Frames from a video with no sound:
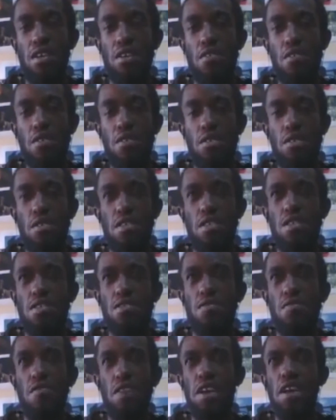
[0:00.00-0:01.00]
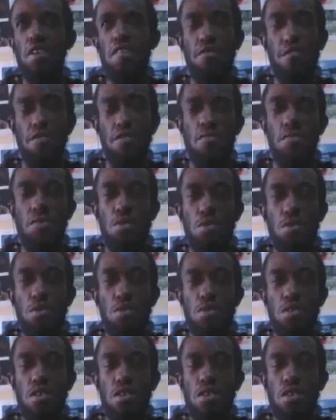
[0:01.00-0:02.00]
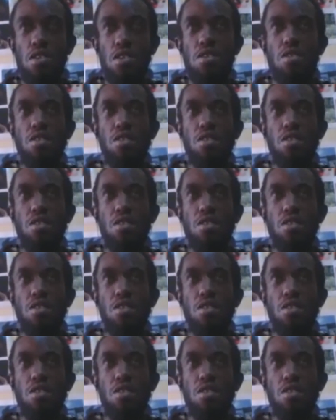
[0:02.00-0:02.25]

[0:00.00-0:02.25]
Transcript: is it via films UG?